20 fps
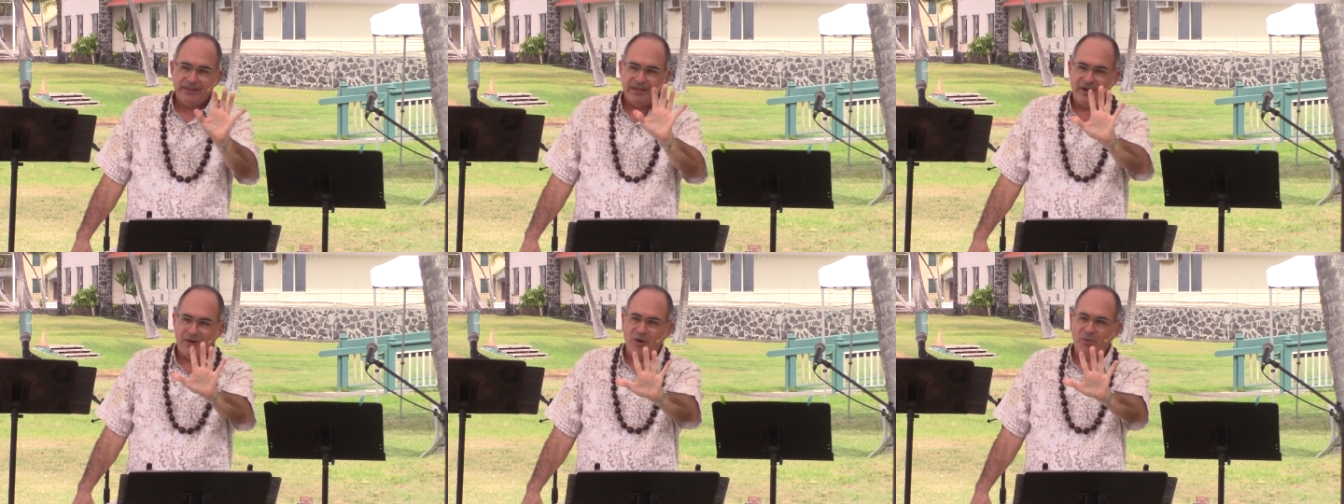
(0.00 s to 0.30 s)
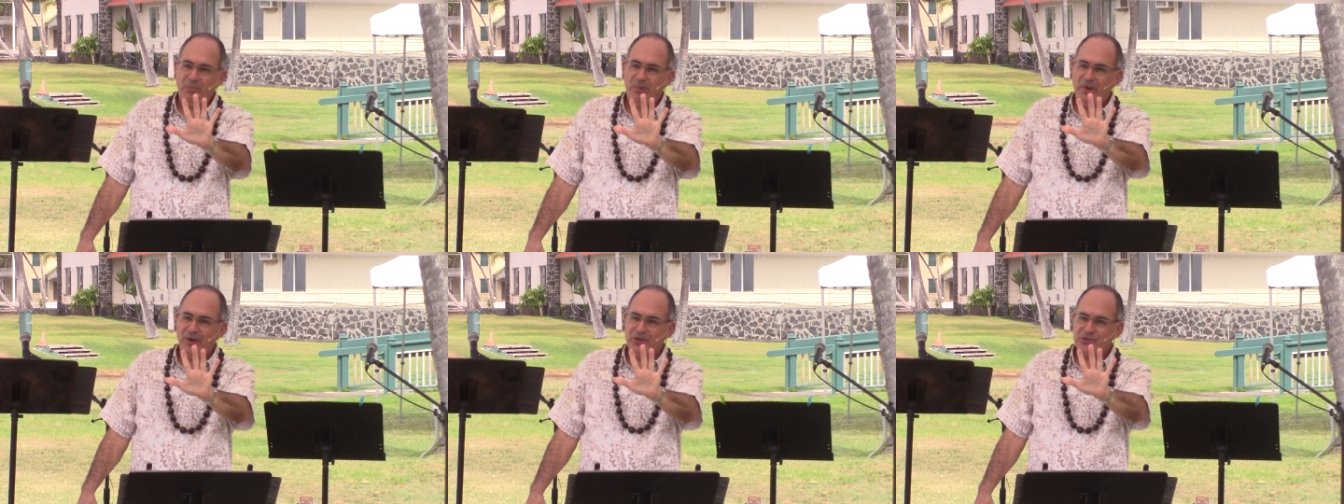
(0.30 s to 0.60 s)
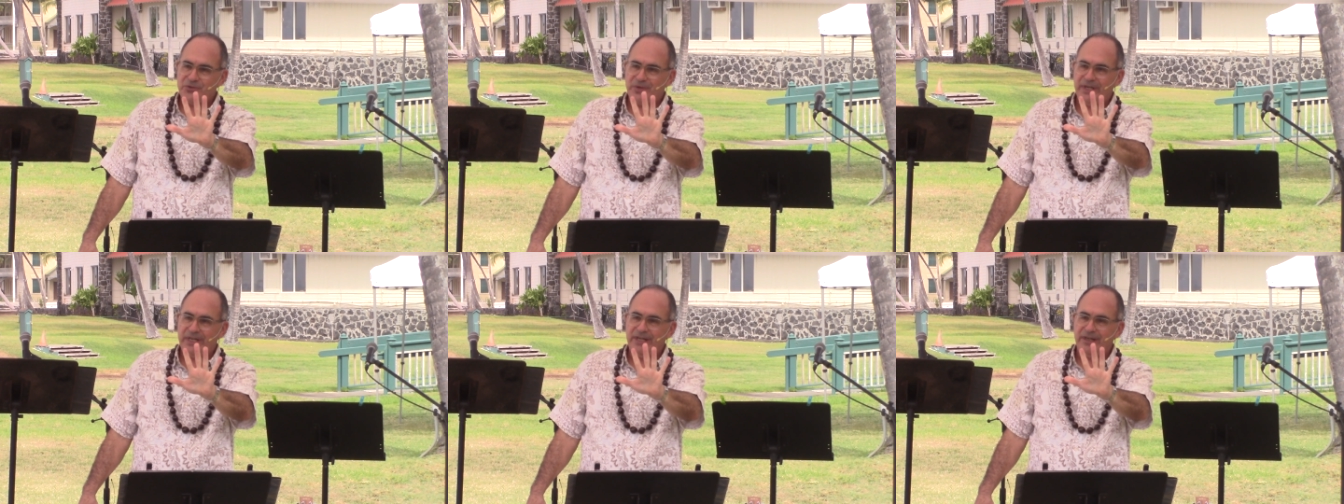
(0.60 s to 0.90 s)
I'm going to
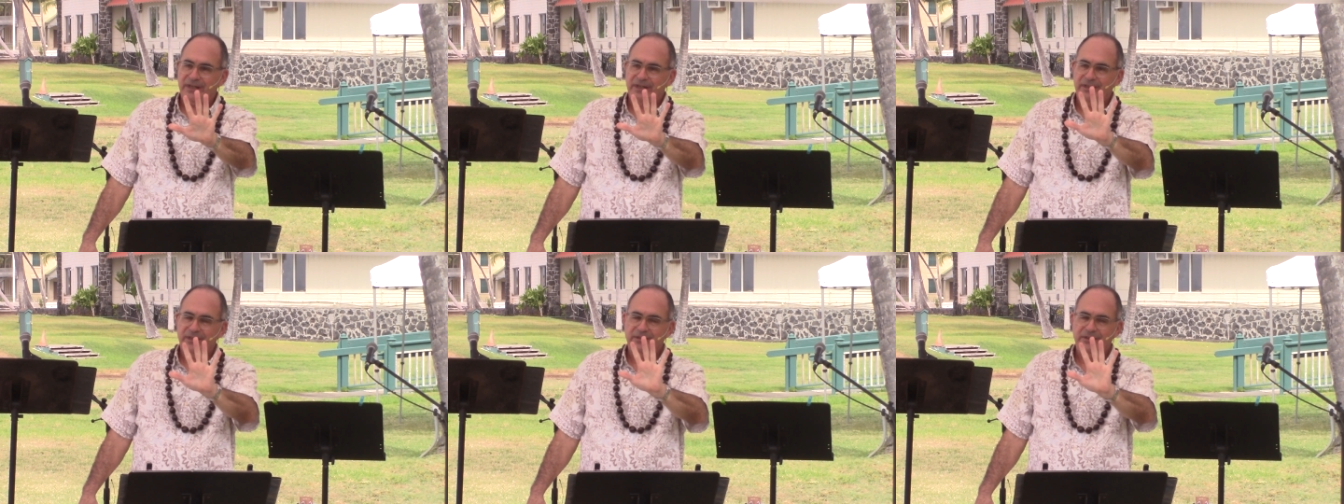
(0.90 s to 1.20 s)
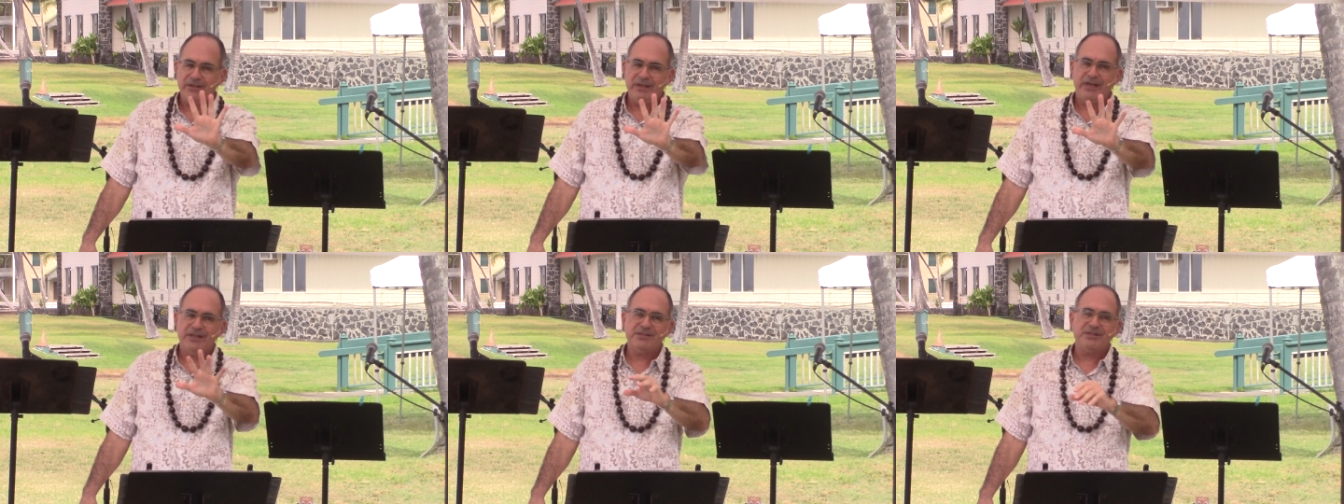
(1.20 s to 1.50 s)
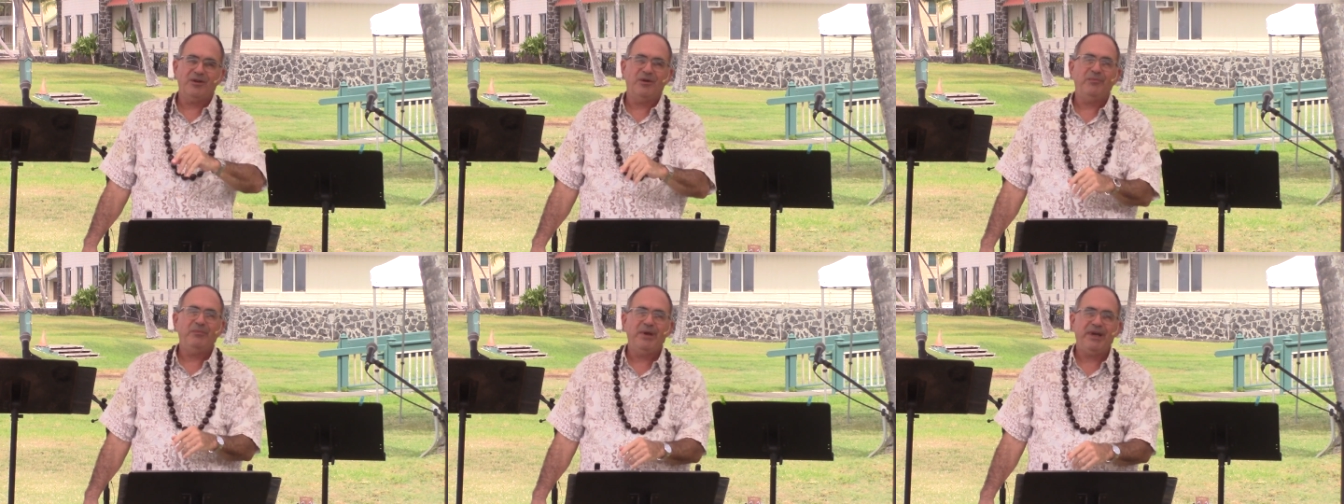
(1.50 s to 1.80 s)
pause right here. You guys
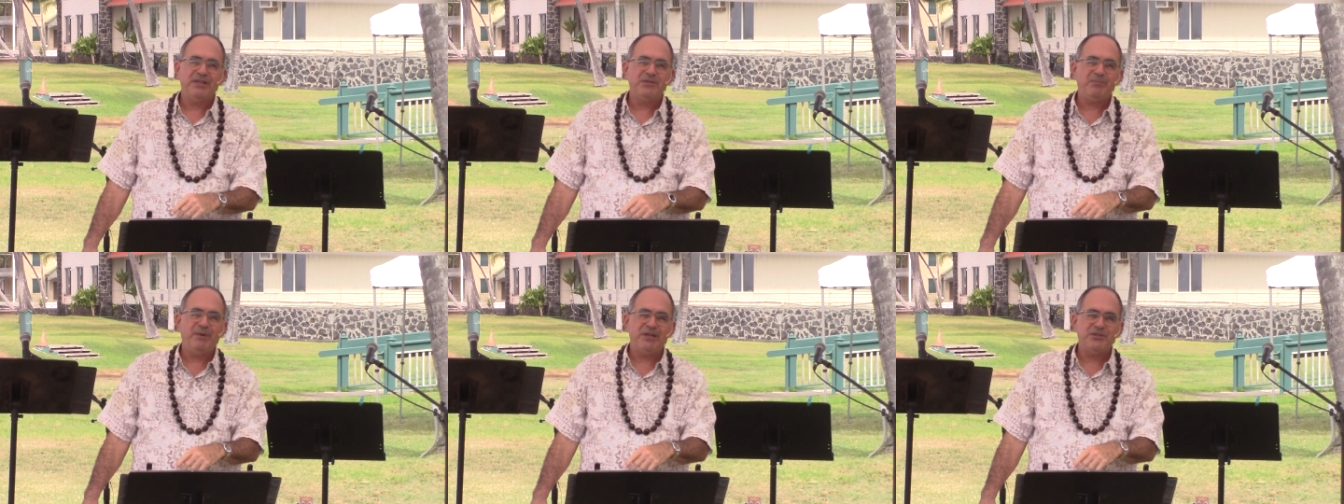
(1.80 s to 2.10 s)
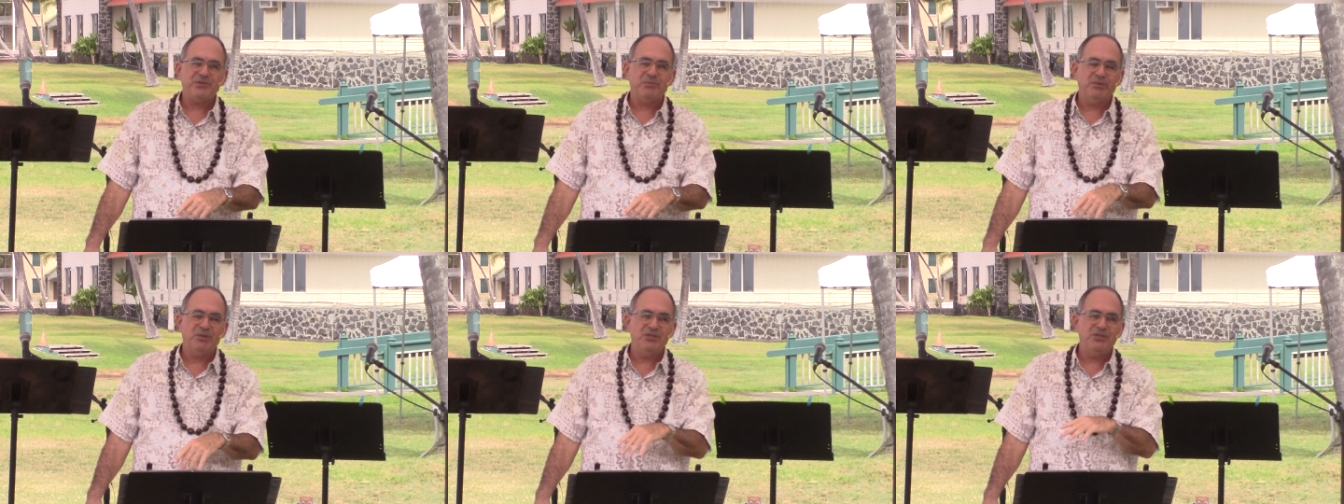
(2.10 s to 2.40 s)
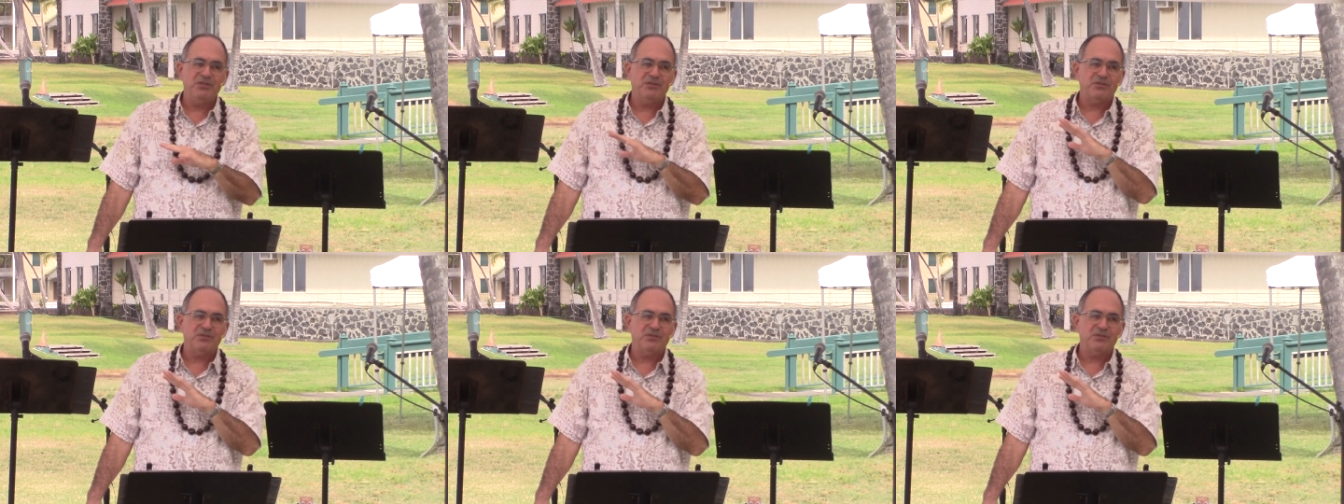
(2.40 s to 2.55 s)
are going Pastor Bruce,